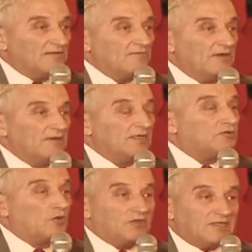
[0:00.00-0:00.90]
We
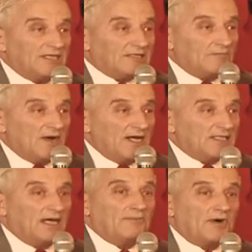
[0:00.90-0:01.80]
don't need
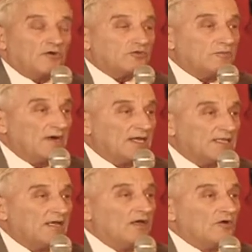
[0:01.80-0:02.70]
money. About
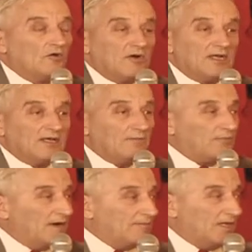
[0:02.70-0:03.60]
money, Oregon
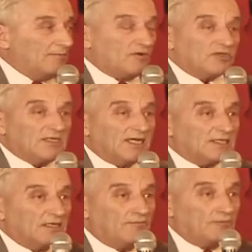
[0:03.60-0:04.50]
Public
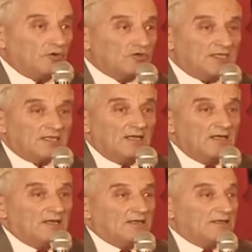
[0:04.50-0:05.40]
Broadcast refused.
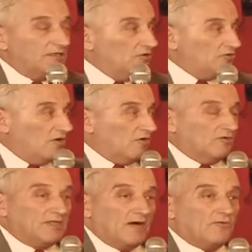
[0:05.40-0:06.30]
You
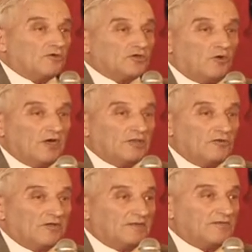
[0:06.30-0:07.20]
know now what's going
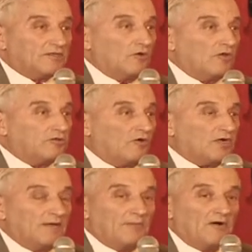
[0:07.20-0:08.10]
on. It's all
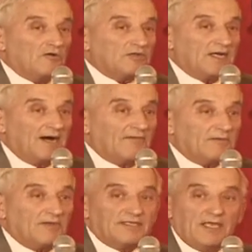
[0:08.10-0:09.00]
talk about
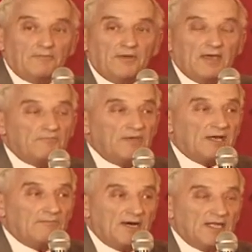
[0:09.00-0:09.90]
government. They pay
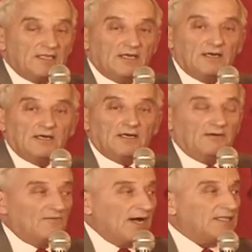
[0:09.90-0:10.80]
big money.
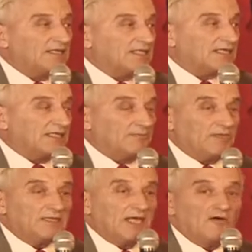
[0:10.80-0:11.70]
Wyden
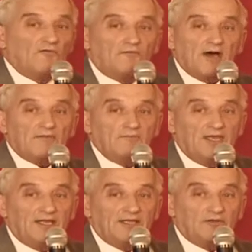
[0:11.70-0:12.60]
accepted now $5
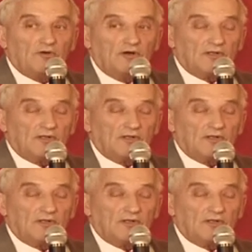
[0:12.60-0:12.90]
million.